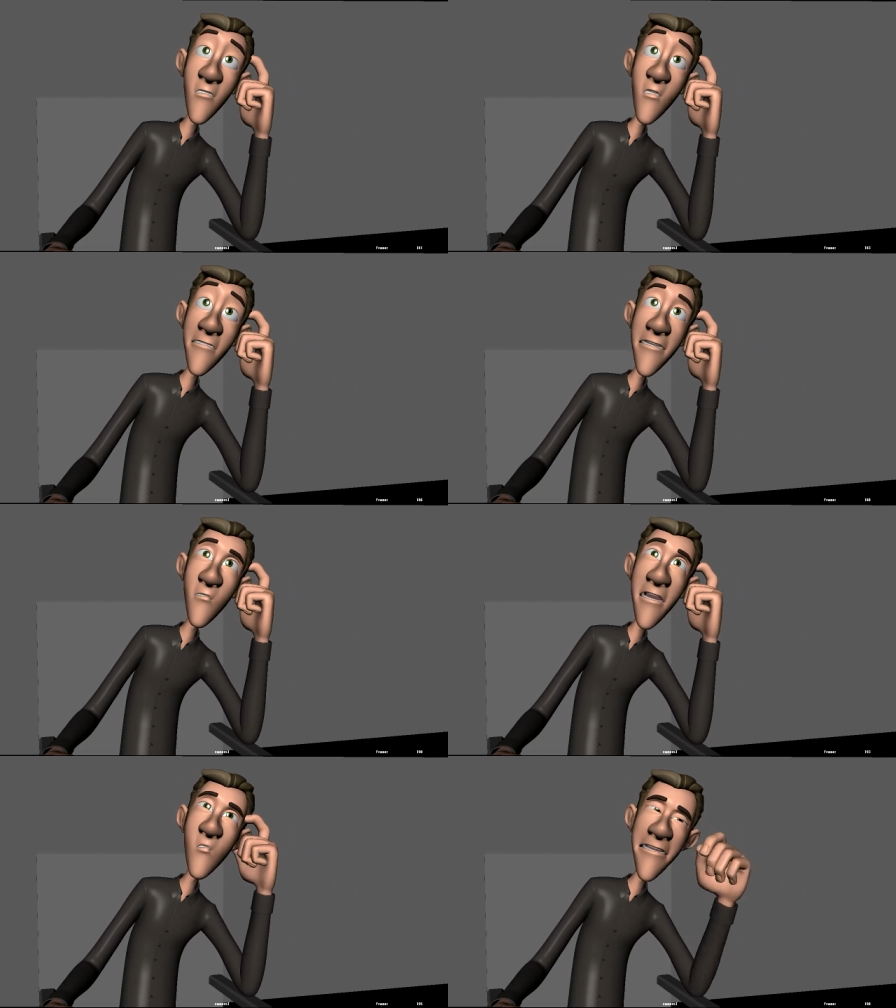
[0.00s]
You know, I'd
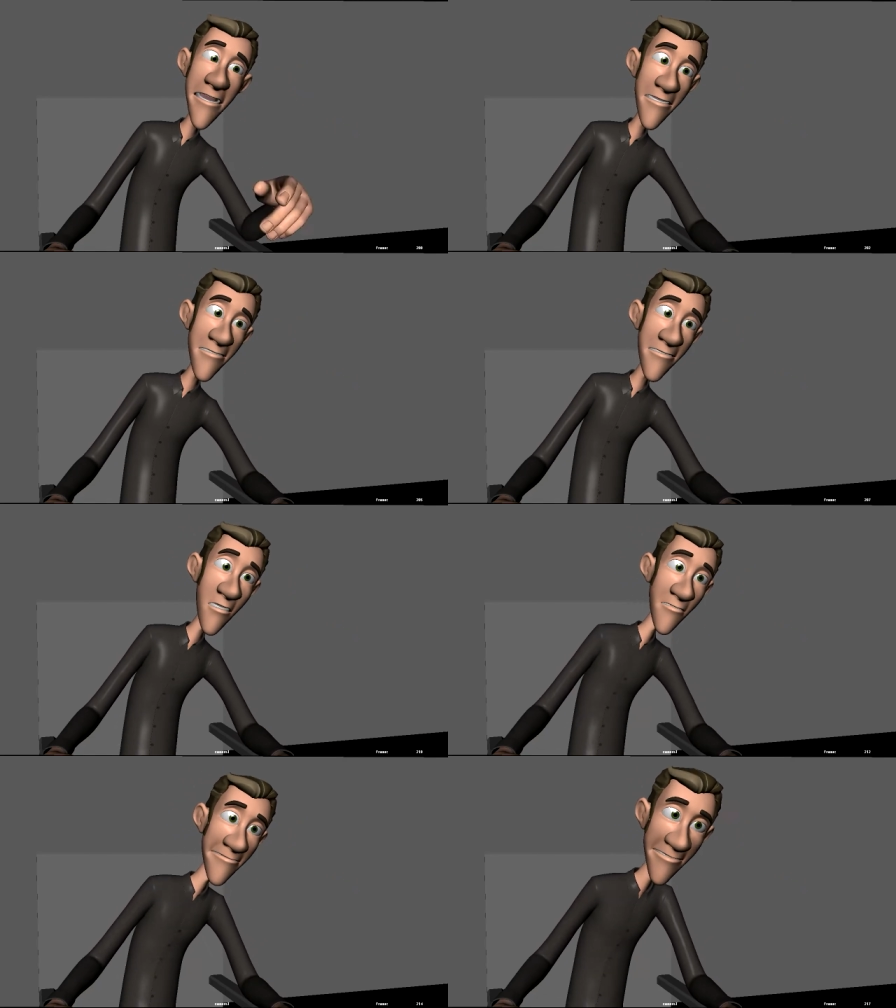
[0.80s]
rather not.
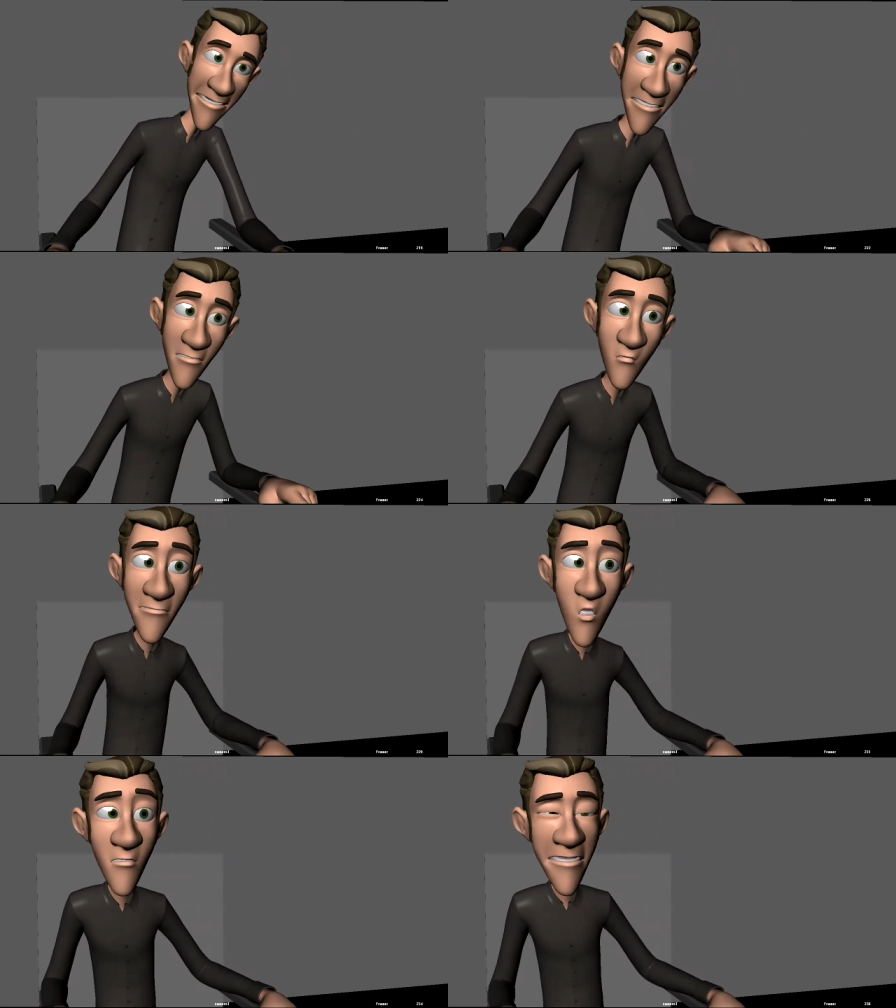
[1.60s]
I just feel kind of
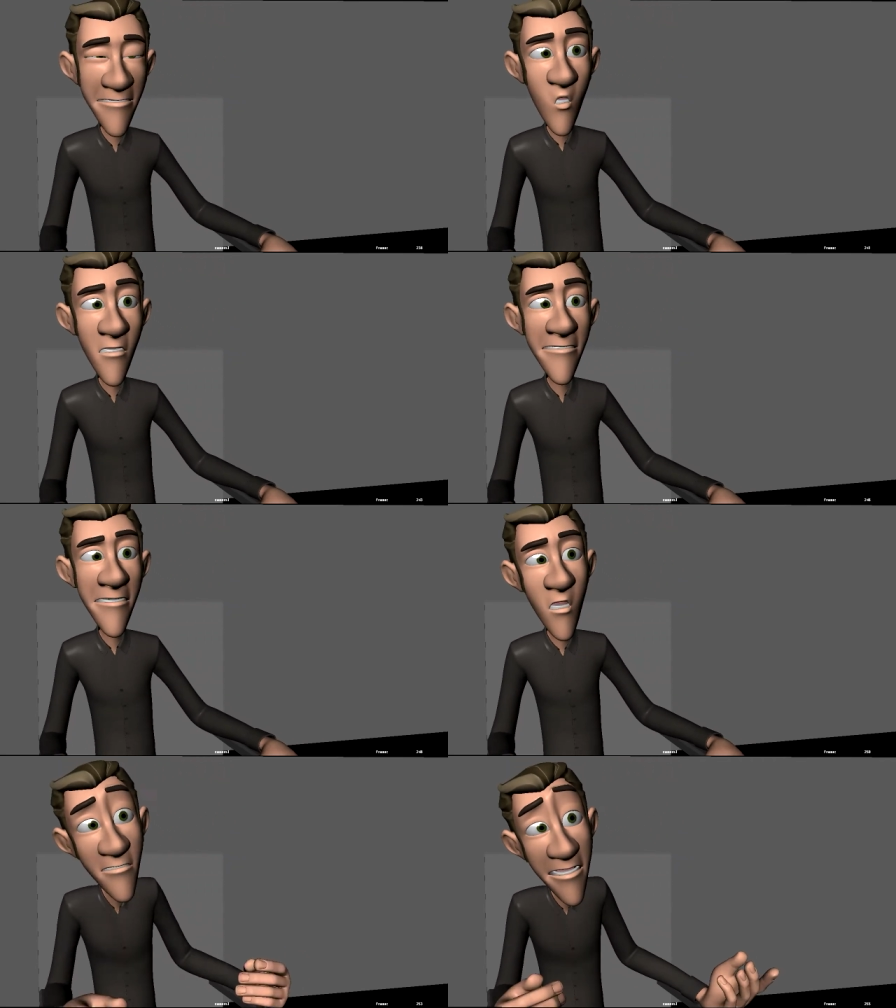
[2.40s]
weird doing that voice. Is
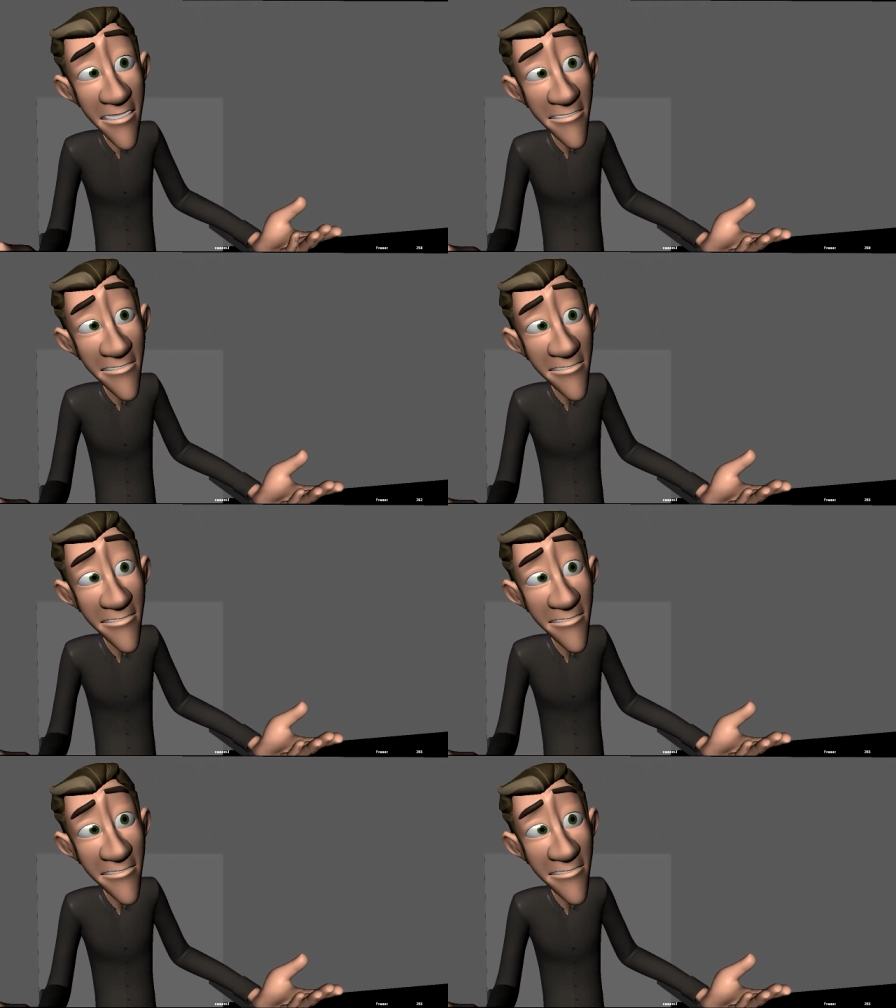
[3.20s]
that okay?